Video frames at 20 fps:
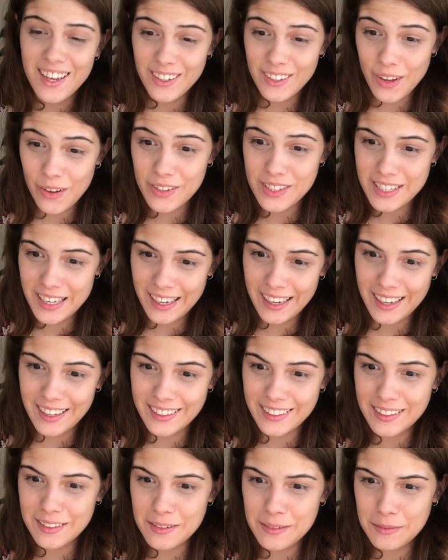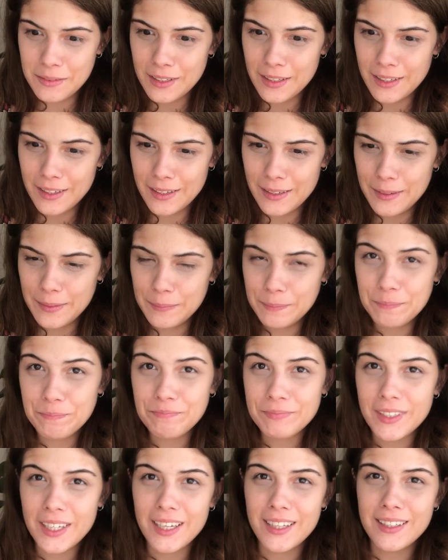No, it's like the
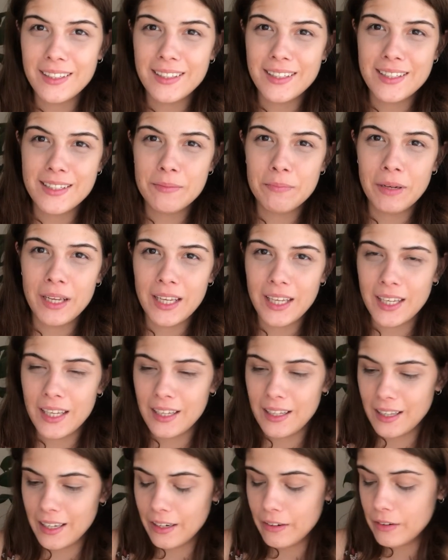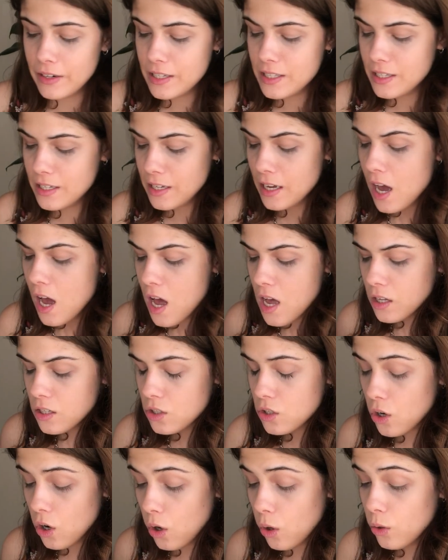it's blinking like crazy.
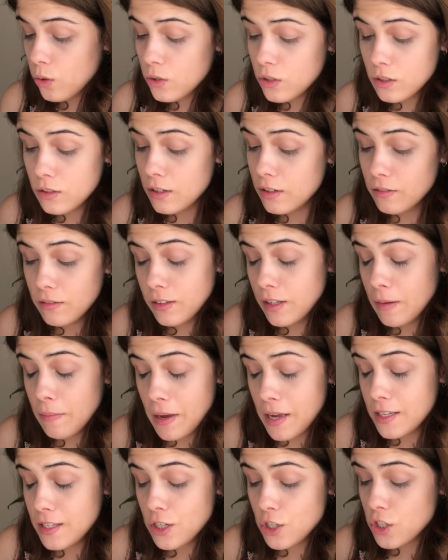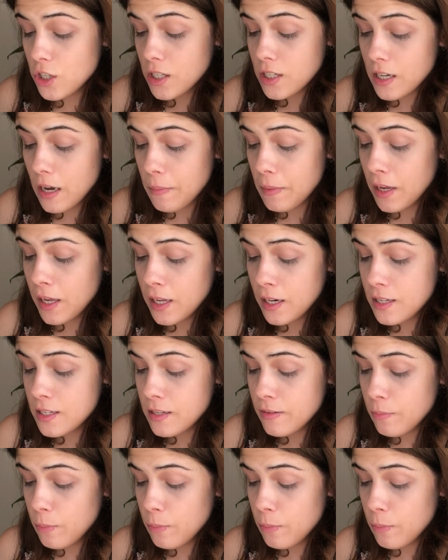So the message that's coming in is